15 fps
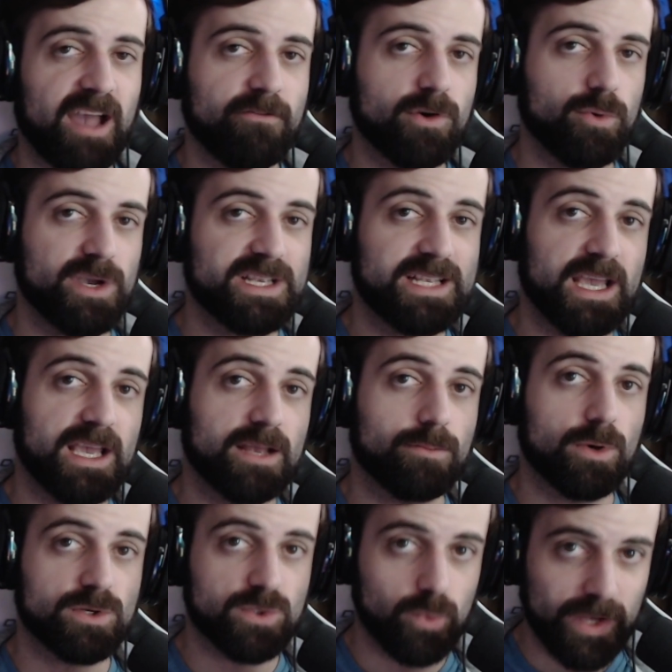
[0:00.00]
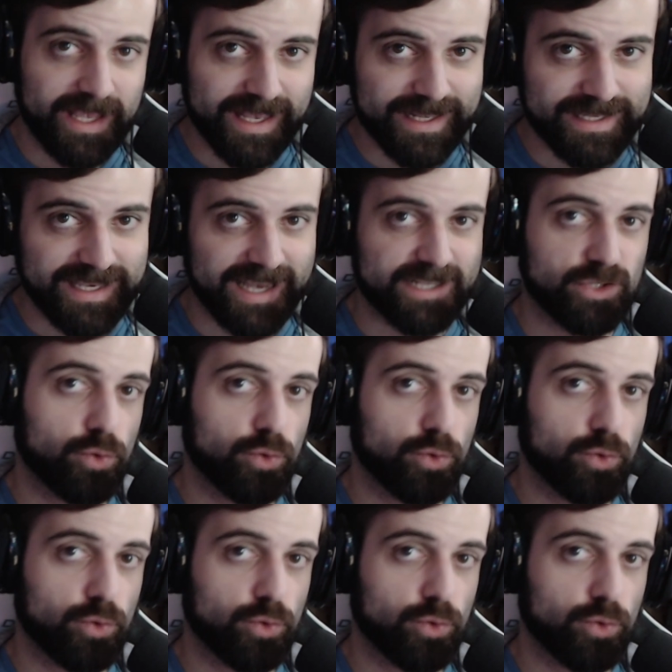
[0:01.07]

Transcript: every weekday and most weekends at